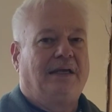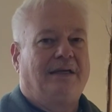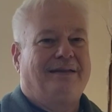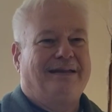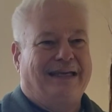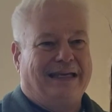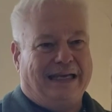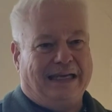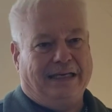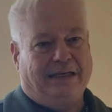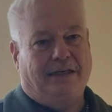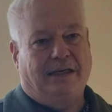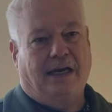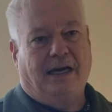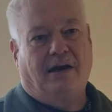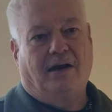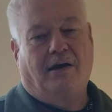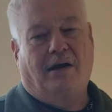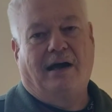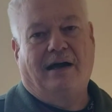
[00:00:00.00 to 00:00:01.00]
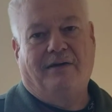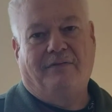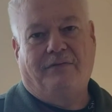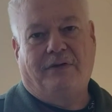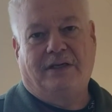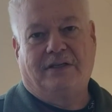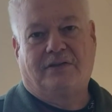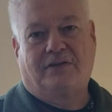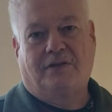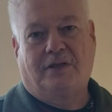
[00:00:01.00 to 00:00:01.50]
The heat and air
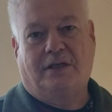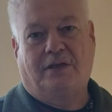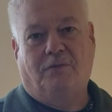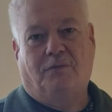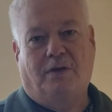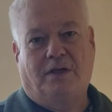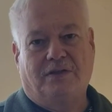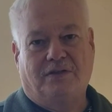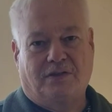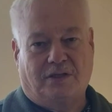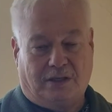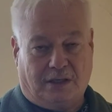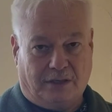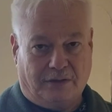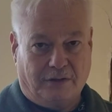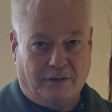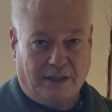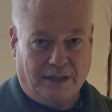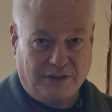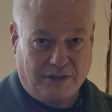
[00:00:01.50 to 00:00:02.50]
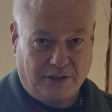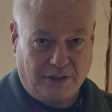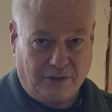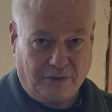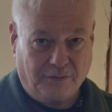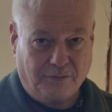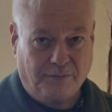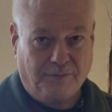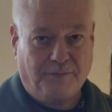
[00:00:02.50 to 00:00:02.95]
obviously was another issue.